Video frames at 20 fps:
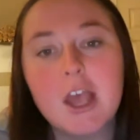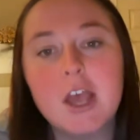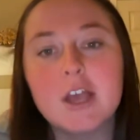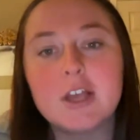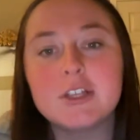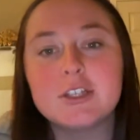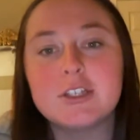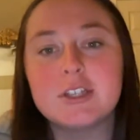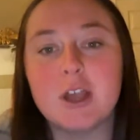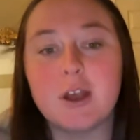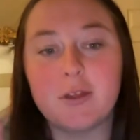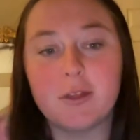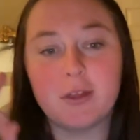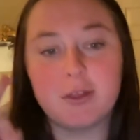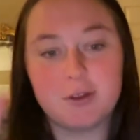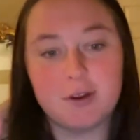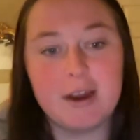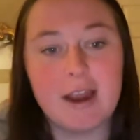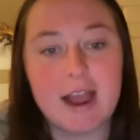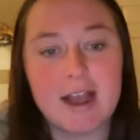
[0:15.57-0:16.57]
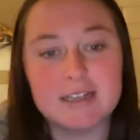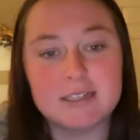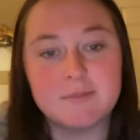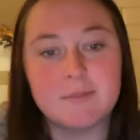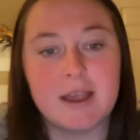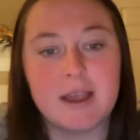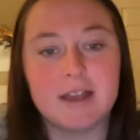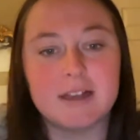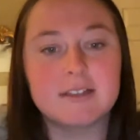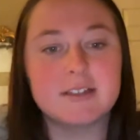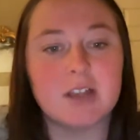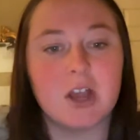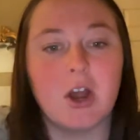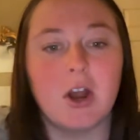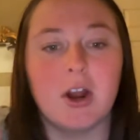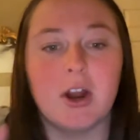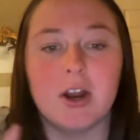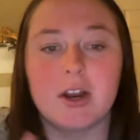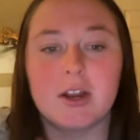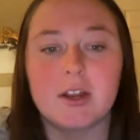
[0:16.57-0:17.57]
So, the three aspects
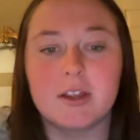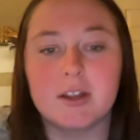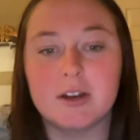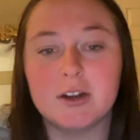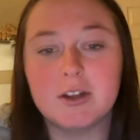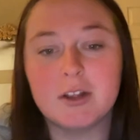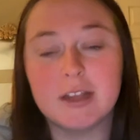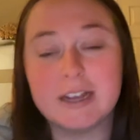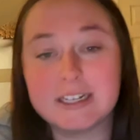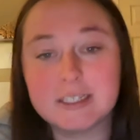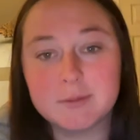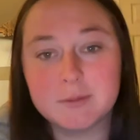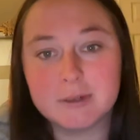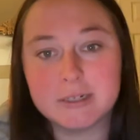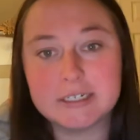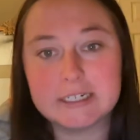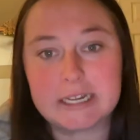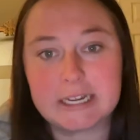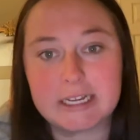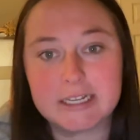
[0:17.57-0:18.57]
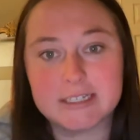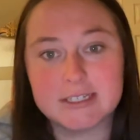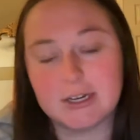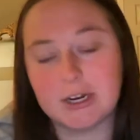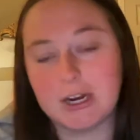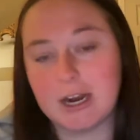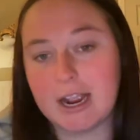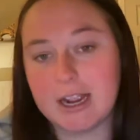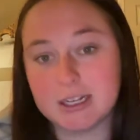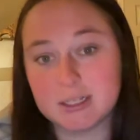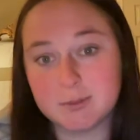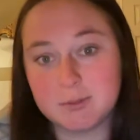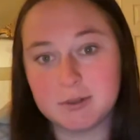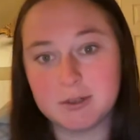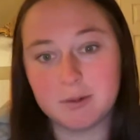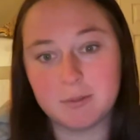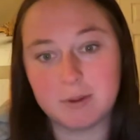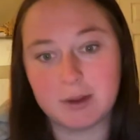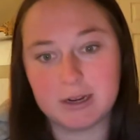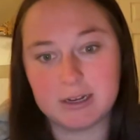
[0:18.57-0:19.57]
are clinical expertise or expert
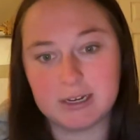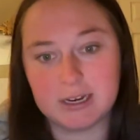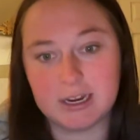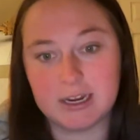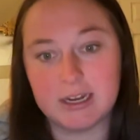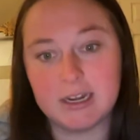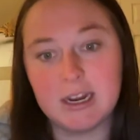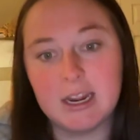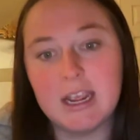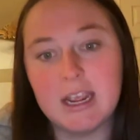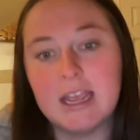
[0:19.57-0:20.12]
opinion.